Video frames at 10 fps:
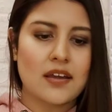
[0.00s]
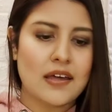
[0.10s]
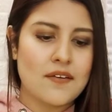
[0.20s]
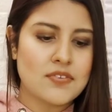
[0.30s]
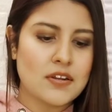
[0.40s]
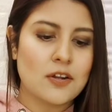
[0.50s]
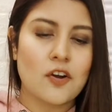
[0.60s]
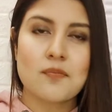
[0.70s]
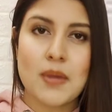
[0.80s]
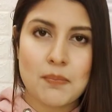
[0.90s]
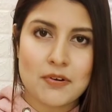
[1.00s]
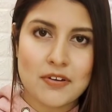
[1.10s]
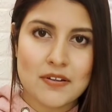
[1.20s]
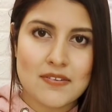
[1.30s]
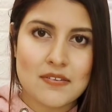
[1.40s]
I have seen a lot of people
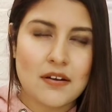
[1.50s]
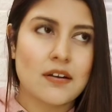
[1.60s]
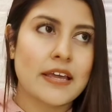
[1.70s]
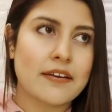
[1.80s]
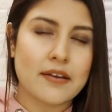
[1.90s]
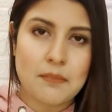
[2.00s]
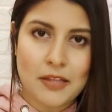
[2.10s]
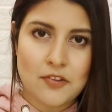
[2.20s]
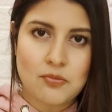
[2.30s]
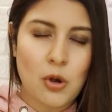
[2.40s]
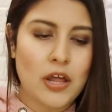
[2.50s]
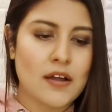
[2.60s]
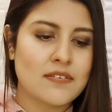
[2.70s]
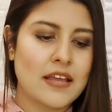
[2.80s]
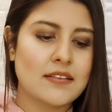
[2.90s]
really like recommend this
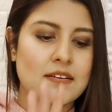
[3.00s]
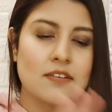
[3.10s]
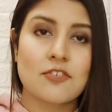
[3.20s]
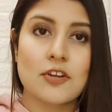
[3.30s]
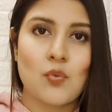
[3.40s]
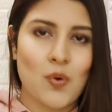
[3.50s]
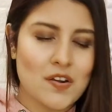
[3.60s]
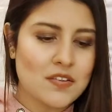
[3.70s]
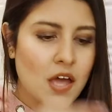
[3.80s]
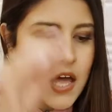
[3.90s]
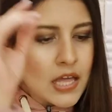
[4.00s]
product, saying that it really works.